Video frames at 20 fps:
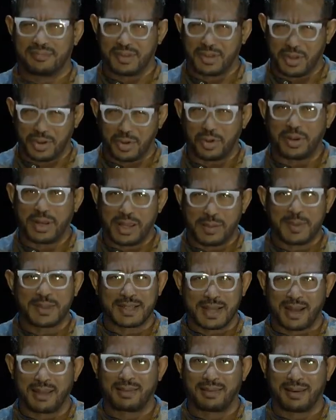your name is
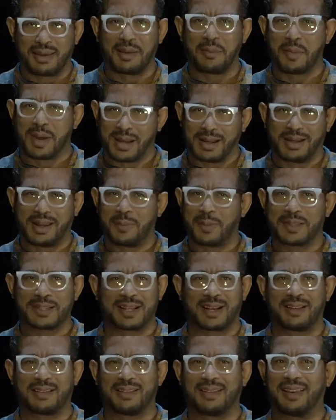Anthony, my name is
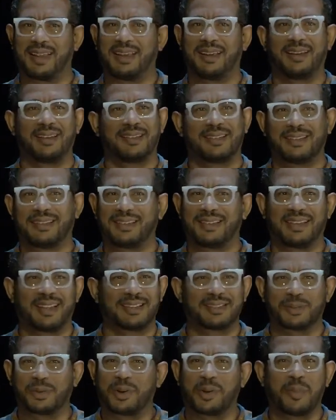Anthony,
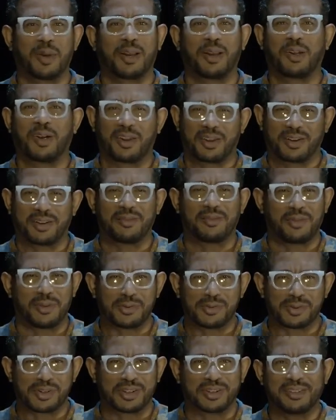there's going to be a lot of
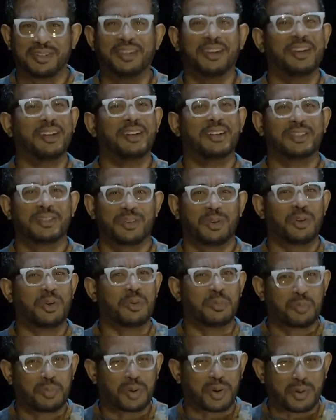confusion, so
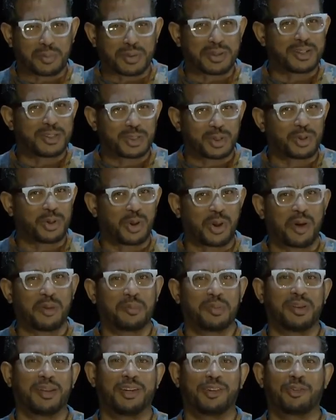you probably should not
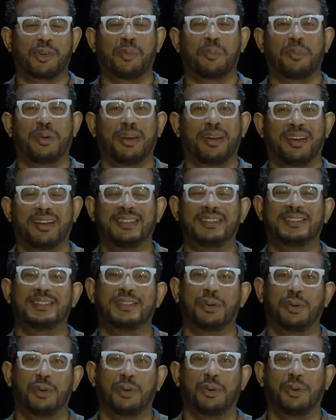play trumpet.
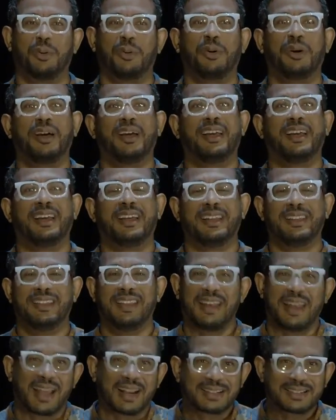So the
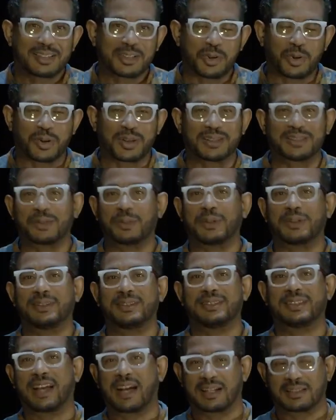next choice was
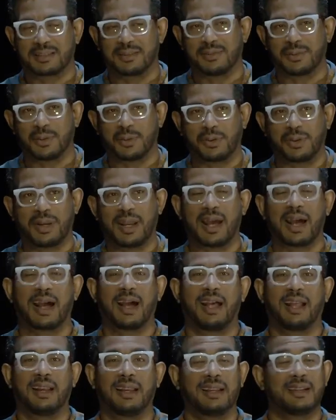saxophone,
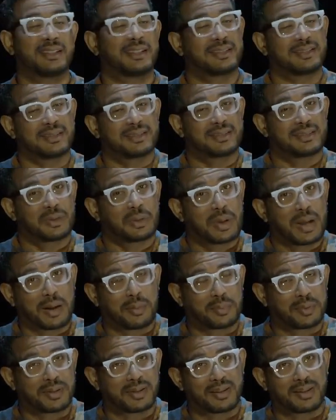and it just so
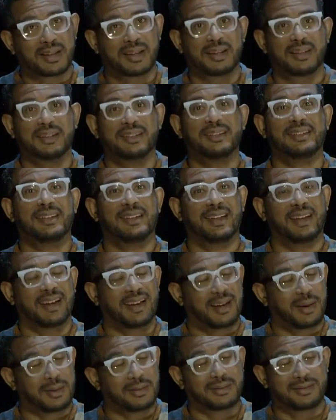happened that
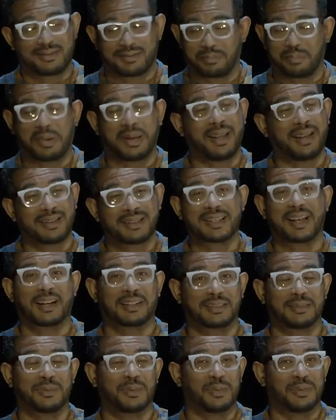I played
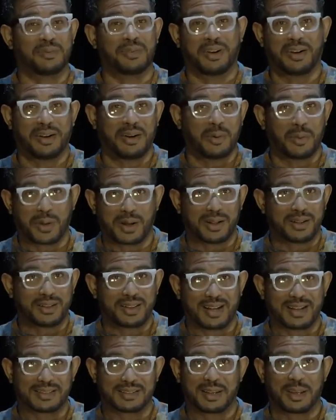saxophone very well
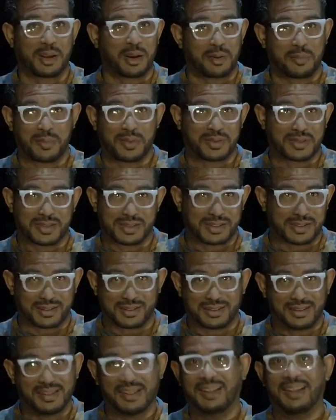as a young
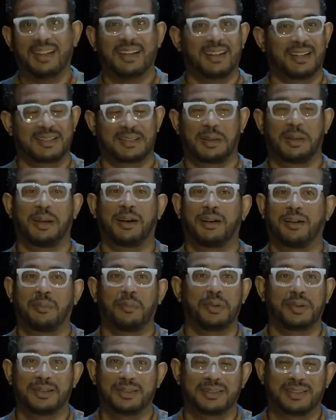musician, as a young
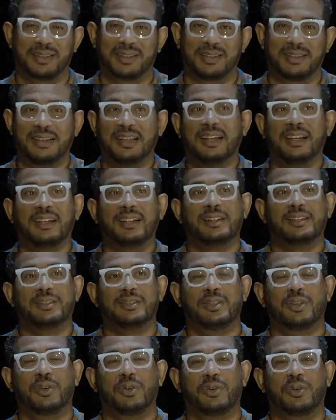person.
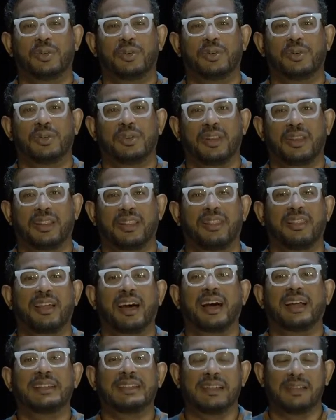So
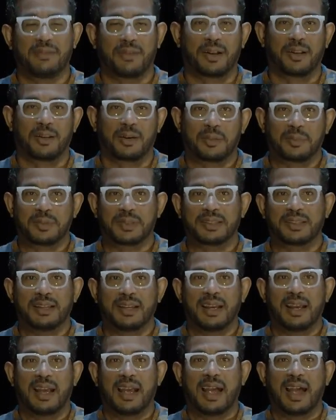that developed.
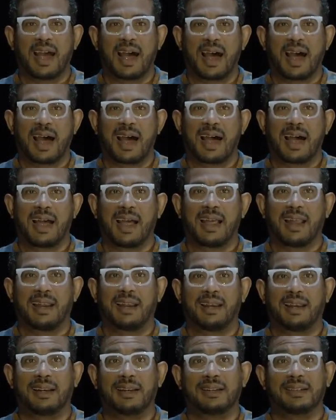
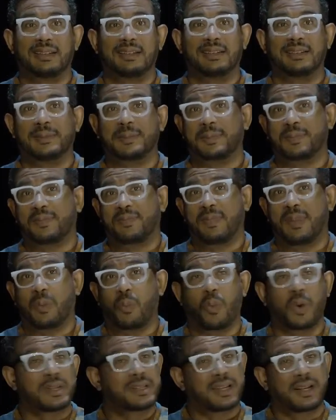And
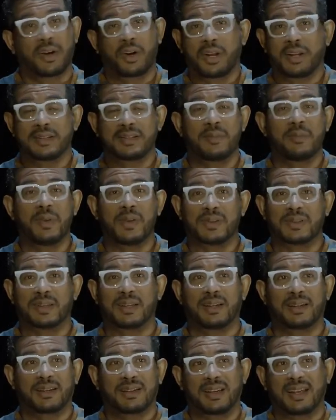once I got into
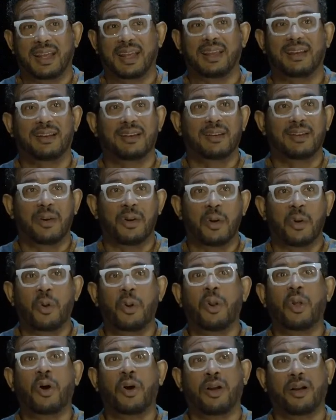music, it no
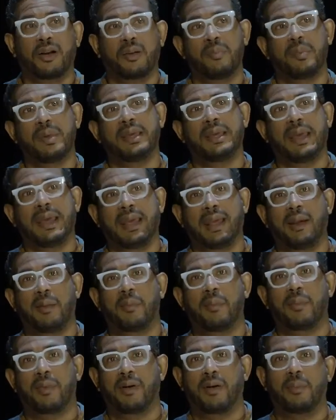longer
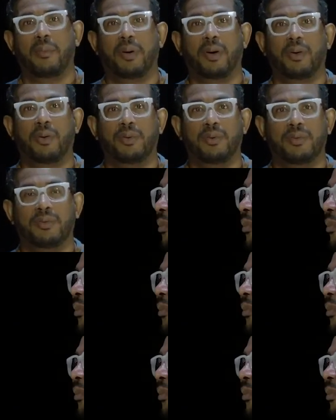became about